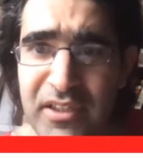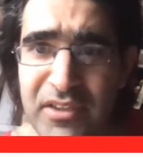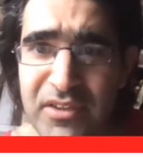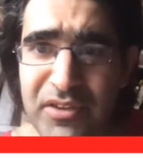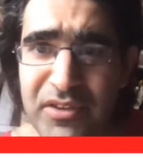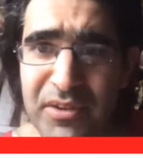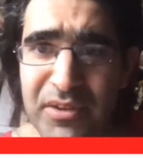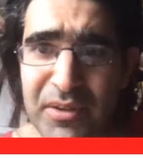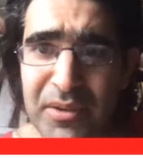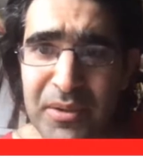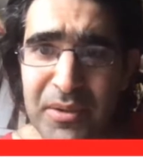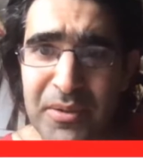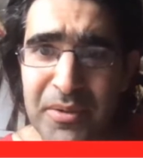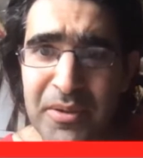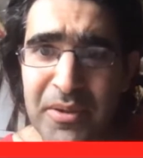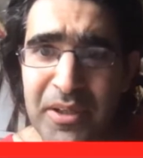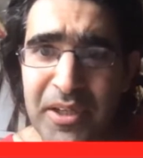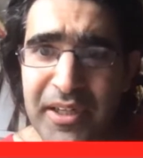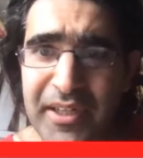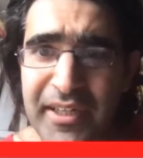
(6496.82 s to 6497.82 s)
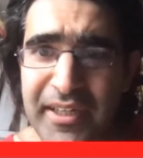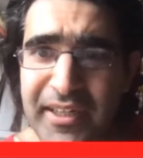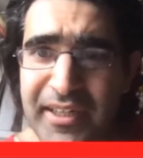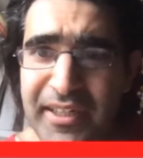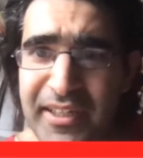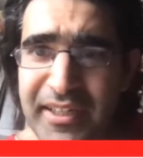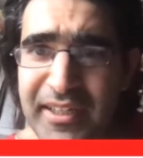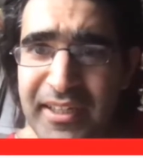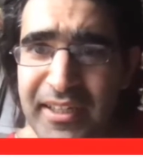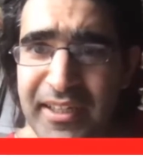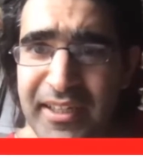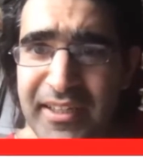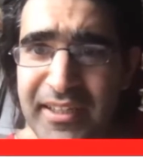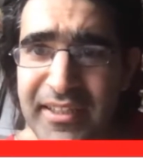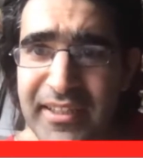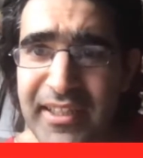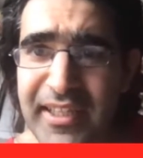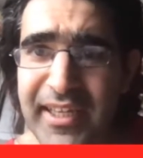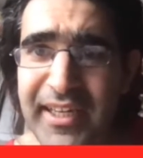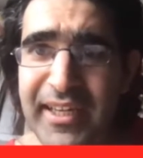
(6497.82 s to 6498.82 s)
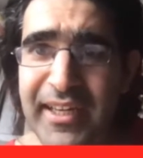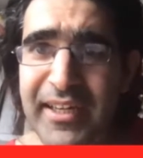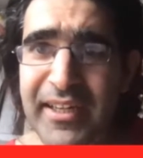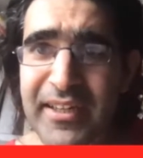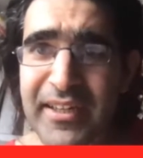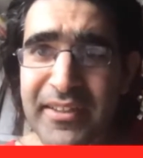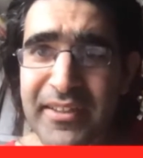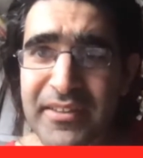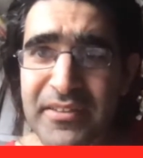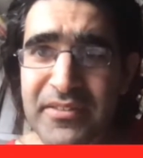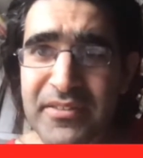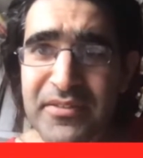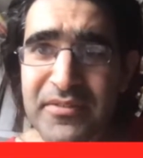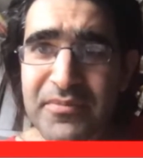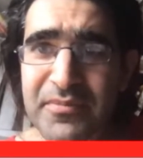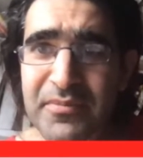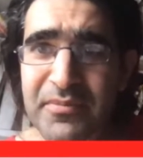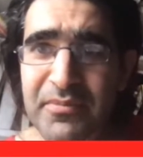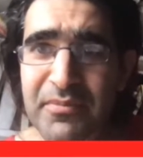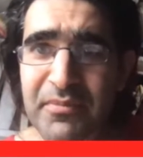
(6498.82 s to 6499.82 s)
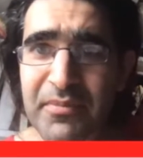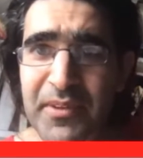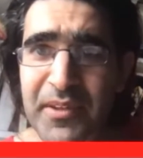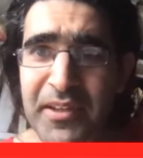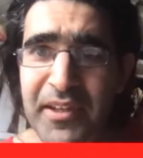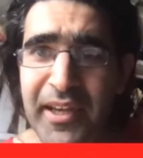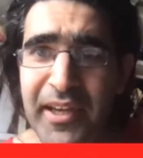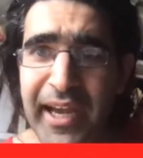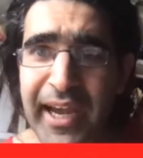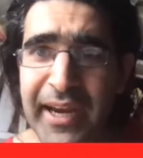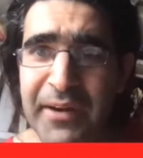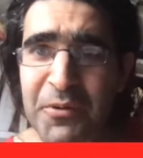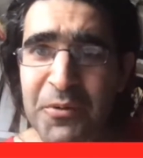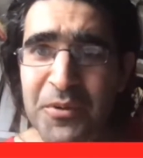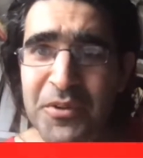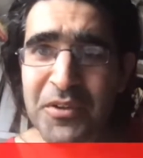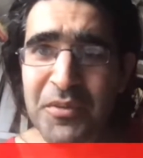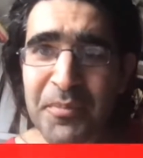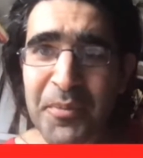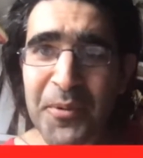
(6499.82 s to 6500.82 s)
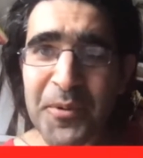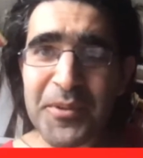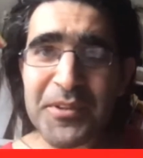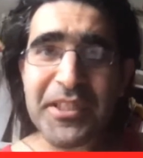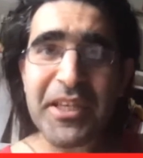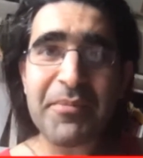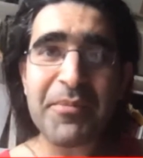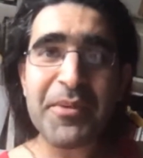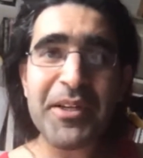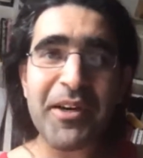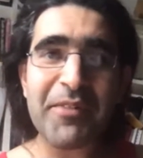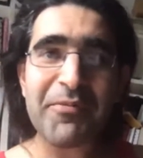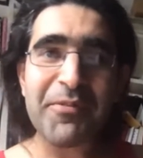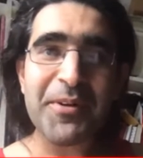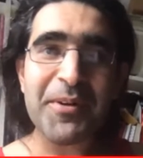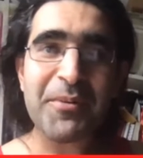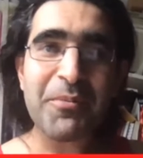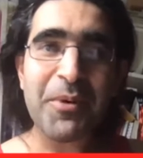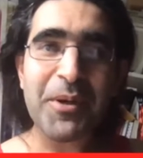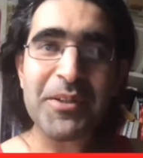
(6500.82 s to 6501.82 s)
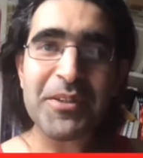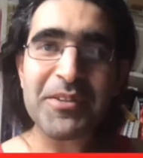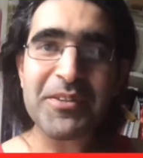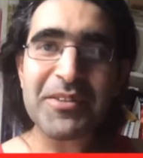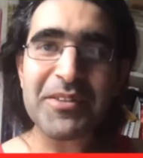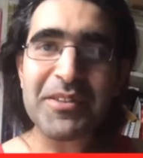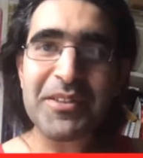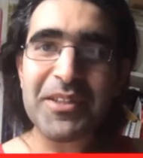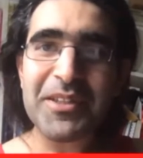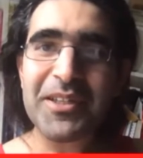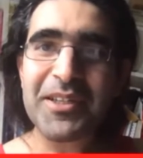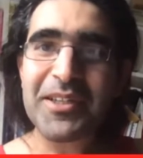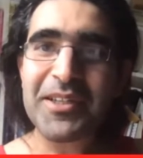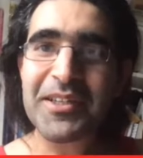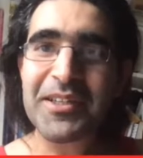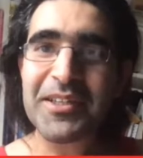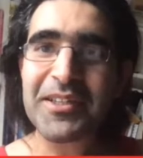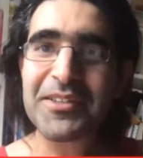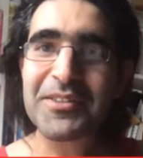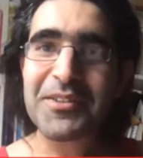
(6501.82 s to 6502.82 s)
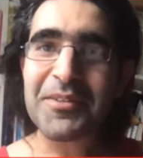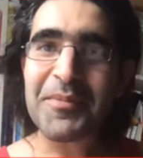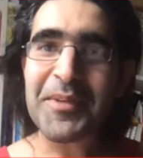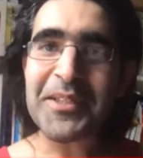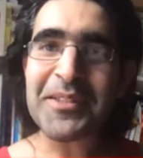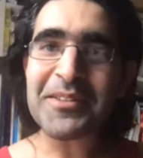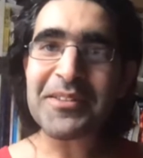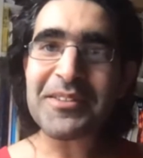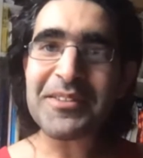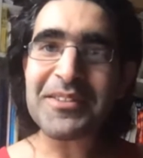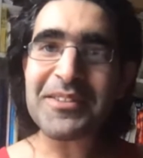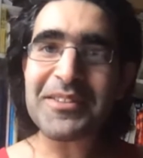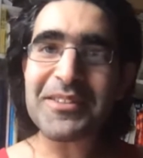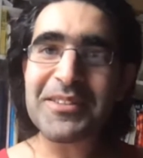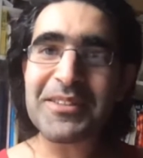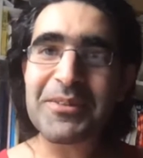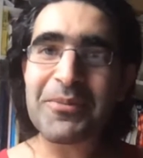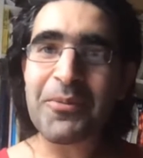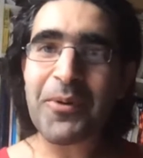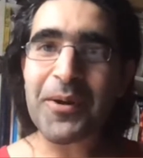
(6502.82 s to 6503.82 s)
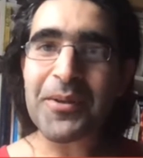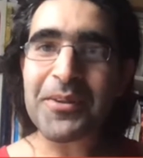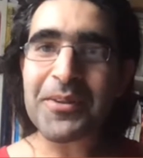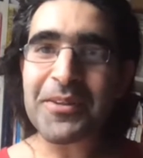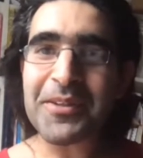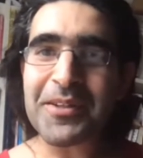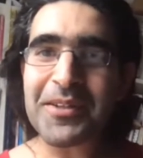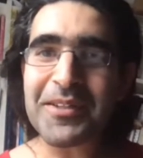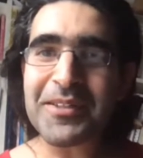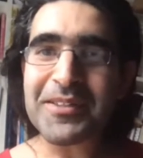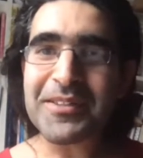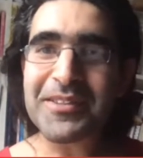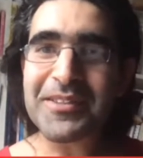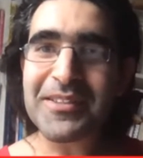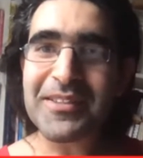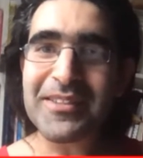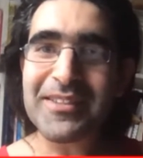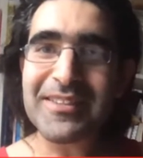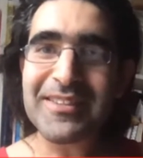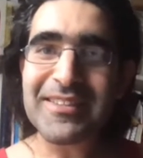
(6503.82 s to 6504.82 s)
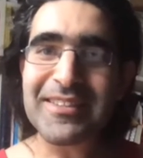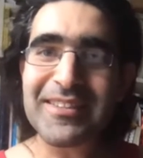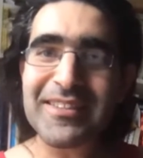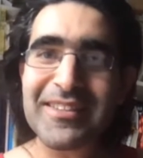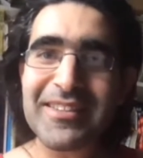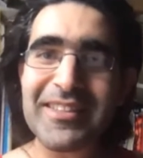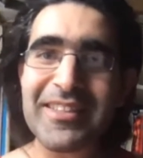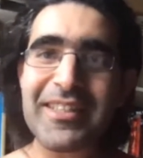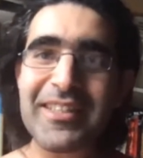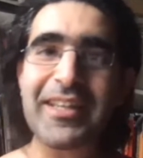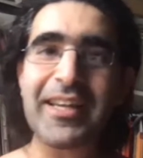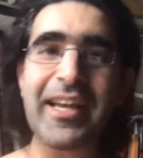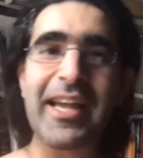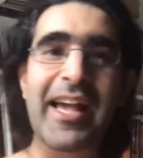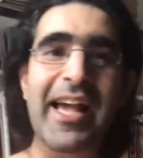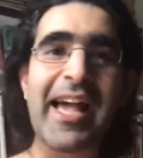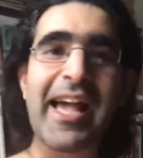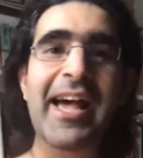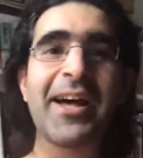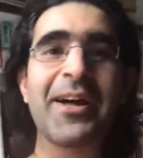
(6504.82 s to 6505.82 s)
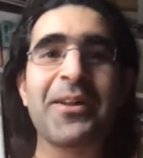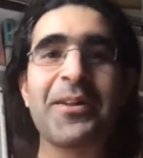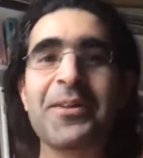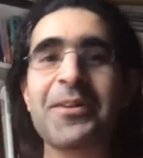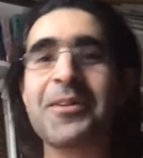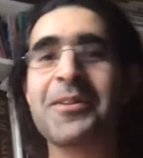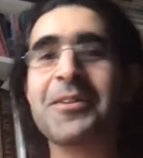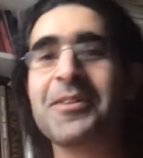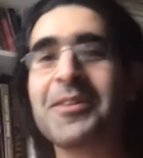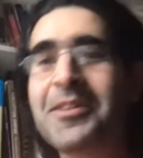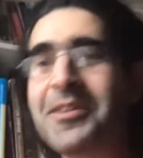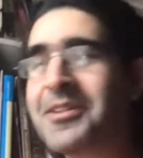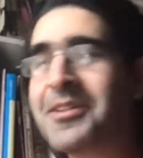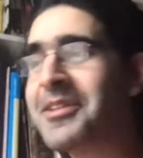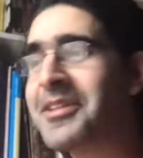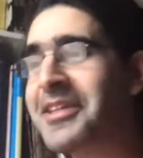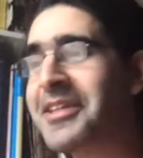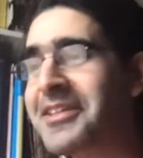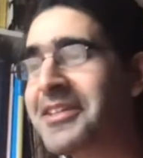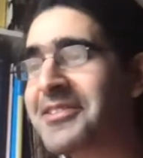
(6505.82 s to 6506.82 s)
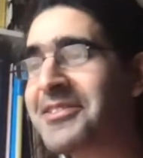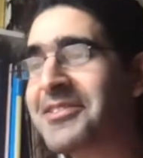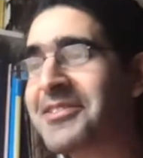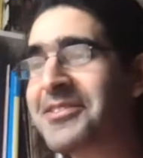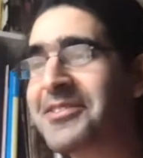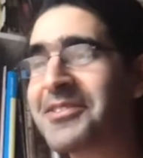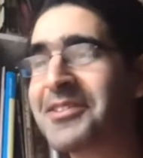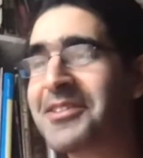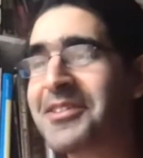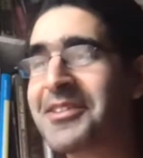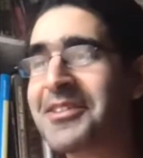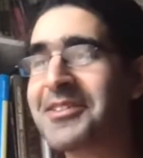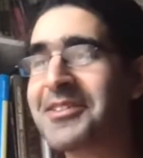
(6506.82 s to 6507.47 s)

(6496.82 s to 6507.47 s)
so, yeah, I wrote a board game cover once. Do you mean the one Ellis?